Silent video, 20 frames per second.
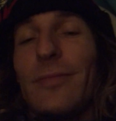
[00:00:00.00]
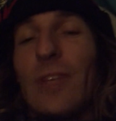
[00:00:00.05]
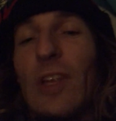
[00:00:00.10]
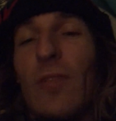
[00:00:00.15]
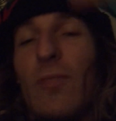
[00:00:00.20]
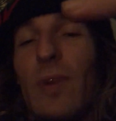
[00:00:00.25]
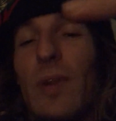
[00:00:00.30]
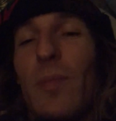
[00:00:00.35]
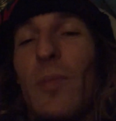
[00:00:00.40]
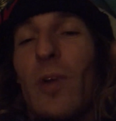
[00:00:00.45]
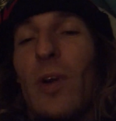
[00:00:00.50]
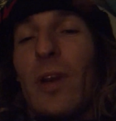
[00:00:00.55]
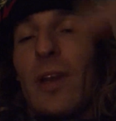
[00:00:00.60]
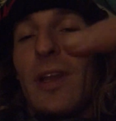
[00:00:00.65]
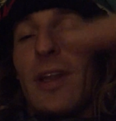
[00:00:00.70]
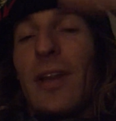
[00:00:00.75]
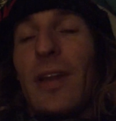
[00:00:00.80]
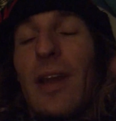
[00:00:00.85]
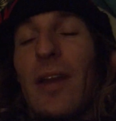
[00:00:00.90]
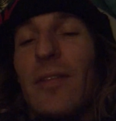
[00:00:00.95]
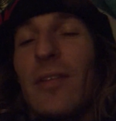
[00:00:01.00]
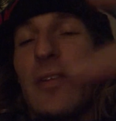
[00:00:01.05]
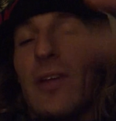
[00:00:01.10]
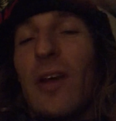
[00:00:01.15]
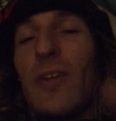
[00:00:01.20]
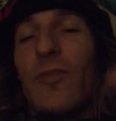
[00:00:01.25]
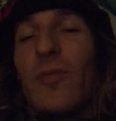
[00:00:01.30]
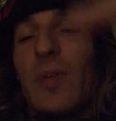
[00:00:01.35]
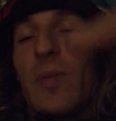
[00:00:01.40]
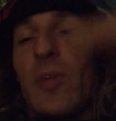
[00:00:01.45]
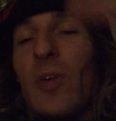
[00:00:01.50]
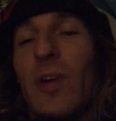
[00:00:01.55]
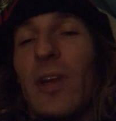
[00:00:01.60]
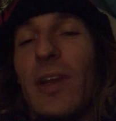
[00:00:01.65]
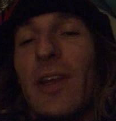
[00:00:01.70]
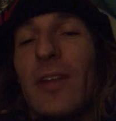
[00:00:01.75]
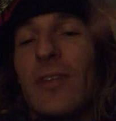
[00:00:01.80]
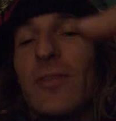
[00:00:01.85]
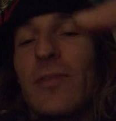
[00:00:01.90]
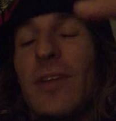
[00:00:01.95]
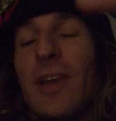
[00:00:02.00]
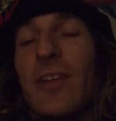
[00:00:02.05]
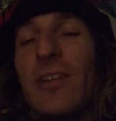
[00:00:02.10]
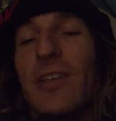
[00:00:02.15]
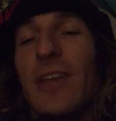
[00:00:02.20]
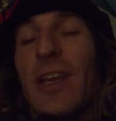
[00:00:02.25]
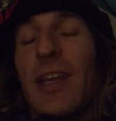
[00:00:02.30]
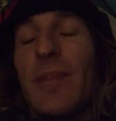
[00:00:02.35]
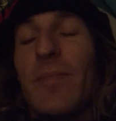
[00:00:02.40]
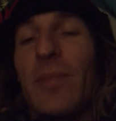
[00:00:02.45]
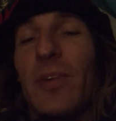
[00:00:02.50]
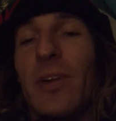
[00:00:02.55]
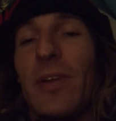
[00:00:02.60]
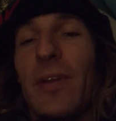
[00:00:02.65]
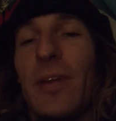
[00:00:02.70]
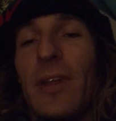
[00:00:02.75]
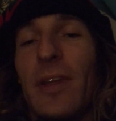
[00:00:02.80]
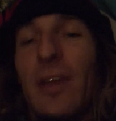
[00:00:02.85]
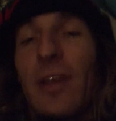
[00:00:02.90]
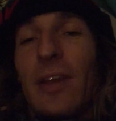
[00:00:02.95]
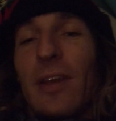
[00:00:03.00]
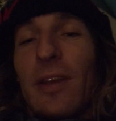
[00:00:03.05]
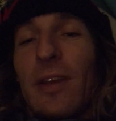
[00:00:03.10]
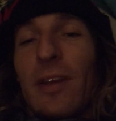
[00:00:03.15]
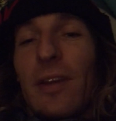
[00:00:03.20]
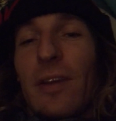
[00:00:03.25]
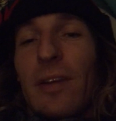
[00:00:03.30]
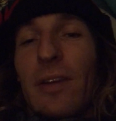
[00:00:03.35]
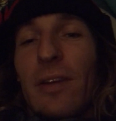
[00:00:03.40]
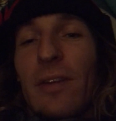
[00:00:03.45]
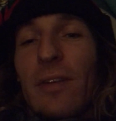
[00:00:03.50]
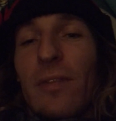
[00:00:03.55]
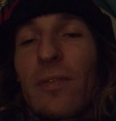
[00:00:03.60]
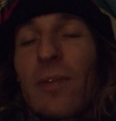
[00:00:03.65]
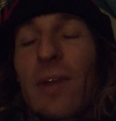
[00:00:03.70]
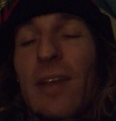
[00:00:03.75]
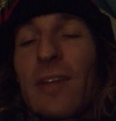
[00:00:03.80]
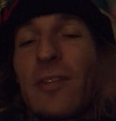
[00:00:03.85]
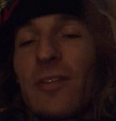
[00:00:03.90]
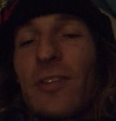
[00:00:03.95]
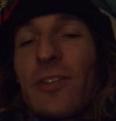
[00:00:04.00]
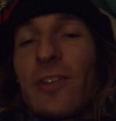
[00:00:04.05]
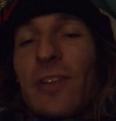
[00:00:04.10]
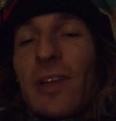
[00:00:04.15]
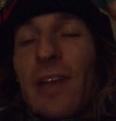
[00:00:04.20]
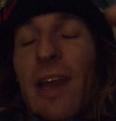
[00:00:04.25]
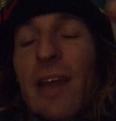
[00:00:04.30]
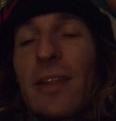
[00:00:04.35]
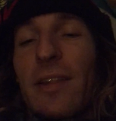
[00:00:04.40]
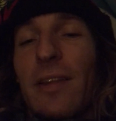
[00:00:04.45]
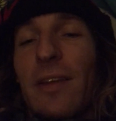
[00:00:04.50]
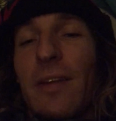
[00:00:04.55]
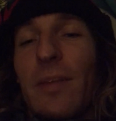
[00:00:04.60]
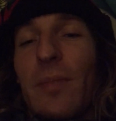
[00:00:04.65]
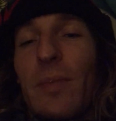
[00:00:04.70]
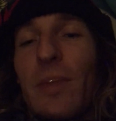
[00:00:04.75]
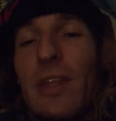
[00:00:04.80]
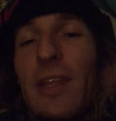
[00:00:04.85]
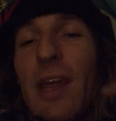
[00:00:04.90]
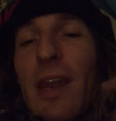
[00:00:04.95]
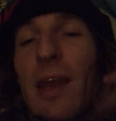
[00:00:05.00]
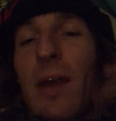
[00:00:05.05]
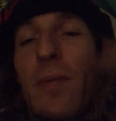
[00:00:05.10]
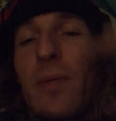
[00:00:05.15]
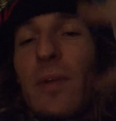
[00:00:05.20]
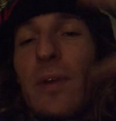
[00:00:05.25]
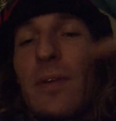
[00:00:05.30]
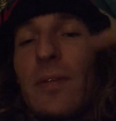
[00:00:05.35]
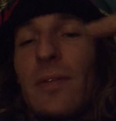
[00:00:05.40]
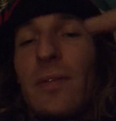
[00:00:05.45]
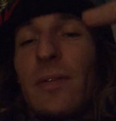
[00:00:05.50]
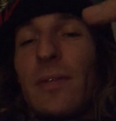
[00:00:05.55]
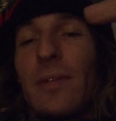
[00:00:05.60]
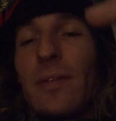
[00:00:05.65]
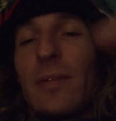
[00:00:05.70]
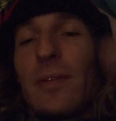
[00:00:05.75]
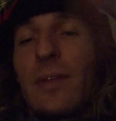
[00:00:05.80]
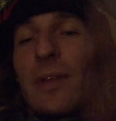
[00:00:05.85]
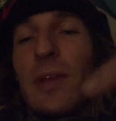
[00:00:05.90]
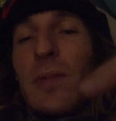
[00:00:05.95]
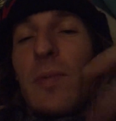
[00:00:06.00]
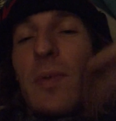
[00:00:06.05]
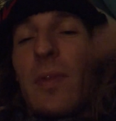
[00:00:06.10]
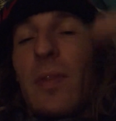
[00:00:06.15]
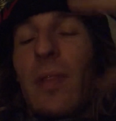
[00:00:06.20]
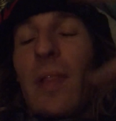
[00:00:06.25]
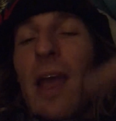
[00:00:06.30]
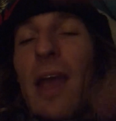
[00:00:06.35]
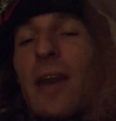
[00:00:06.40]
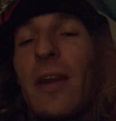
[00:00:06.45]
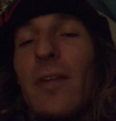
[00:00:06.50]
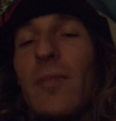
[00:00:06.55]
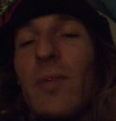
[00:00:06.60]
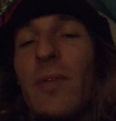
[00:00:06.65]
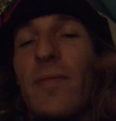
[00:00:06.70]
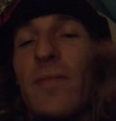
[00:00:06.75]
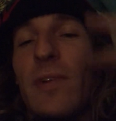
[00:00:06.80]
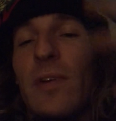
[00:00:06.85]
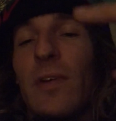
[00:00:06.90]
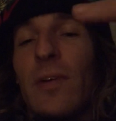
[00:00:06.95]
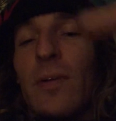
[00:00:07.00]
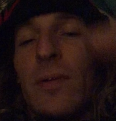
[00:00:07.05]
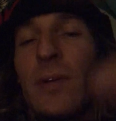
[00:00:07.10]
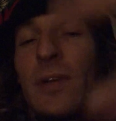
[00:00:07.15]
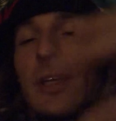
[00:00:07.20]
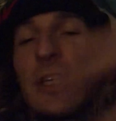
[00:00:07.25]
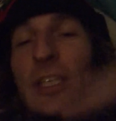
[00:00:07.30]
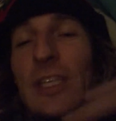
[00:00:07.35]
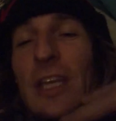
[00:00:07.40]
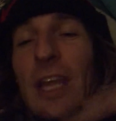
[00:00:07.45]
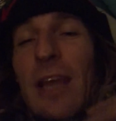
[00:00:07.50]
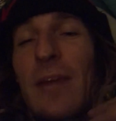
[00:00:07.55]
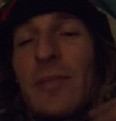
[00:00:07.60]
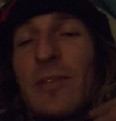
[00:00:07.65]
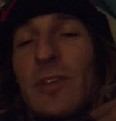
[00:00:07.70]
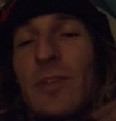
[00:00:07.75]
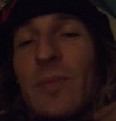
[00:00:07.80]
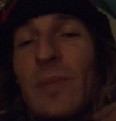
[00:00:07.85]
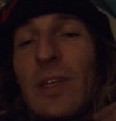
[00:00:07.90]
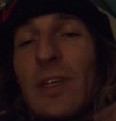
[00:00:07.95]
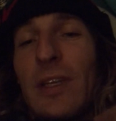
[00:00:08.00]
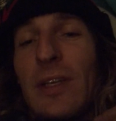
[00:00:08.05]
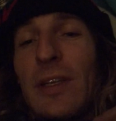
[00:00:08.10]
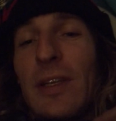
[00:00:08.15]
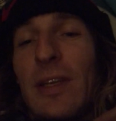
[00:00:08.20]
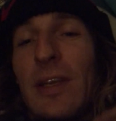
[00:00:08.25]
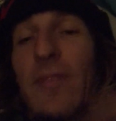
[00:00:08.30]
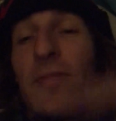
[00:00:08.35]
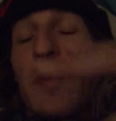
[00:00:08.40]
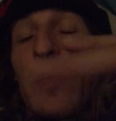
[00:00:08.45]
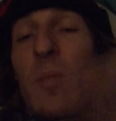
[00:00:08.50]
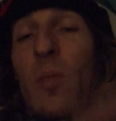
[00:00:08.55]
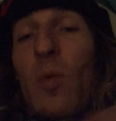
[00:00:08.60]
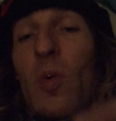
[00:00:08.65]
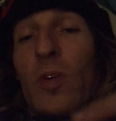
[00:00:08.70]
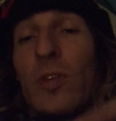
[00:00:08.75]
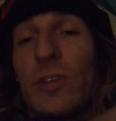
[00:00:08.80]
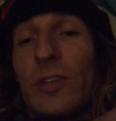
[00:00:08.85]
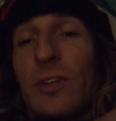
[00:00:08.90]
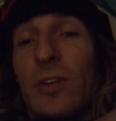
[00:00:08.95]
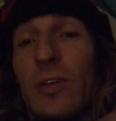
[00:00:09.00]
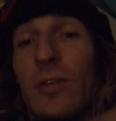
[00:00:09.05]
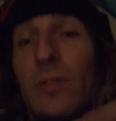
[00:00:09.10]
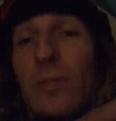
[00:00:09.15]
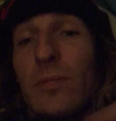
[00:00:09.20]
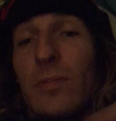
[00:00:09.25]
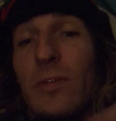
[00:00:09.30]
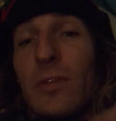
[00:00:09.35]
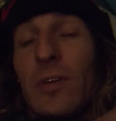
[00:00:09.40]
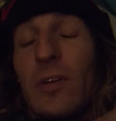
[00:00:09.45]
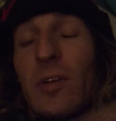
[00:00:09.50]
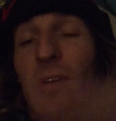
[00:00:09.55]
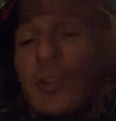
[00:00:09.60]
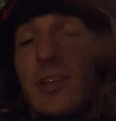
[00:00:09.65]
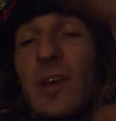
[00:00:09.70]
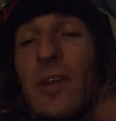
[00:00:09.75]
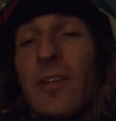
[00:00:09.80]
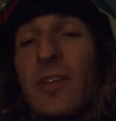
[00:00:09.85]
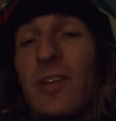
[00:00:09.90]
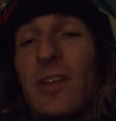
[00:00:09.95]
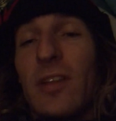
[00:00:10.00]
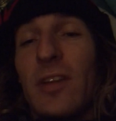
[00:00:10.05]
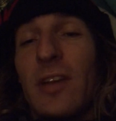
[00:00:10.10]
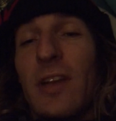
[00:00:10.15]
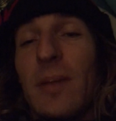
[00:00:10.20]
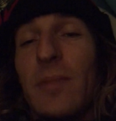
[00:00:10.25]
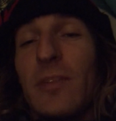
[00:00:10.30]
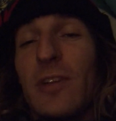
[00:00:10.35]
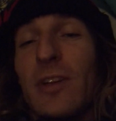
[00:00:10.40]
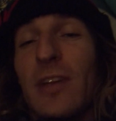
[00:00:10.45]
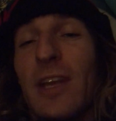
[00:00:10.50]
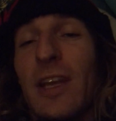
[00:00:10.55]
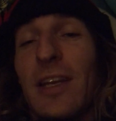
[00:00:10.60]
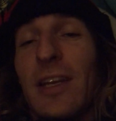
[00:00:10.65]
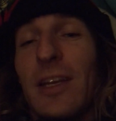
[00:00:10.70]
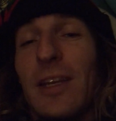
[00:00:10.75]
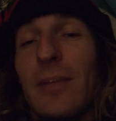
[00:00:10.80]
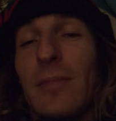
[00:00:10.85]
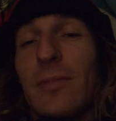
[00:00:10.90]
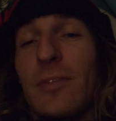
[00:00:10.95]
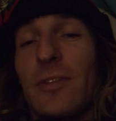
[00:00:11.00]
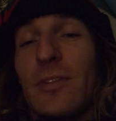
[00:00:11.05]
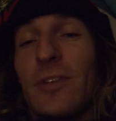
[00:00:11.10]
I was reborn again in 2008, but raised Christian Catholic. But then he would later reveal his name to me even more so, you know, because all those other names are nicknames.